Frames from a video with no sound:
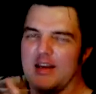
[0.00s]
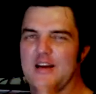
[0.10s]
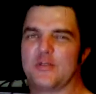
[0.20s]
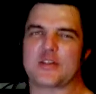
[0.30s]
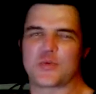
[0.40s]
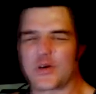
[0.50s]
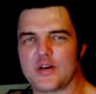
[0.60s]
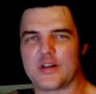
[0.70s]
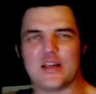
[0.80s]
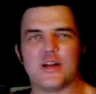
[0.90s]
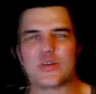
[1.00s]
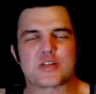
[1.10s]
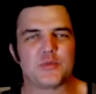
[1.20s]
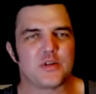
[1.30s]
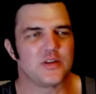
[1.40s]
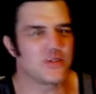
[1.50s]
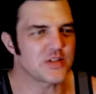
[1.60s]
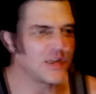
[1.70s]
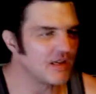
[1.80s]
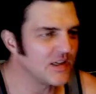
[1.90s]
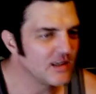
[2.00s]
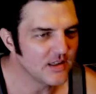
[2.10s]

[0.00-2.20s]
what's the word? You know, someone who's like,